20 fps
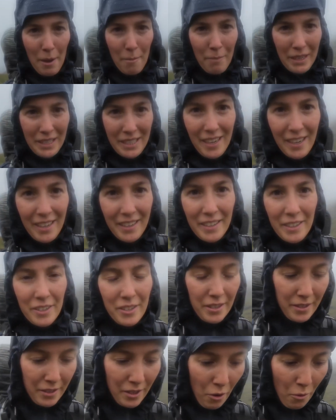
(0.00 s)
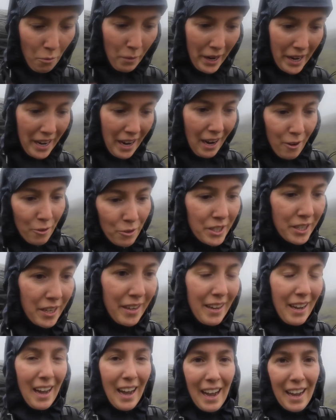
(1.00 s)
but there's no way out
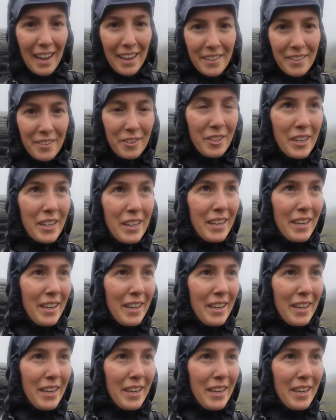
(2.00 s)
either.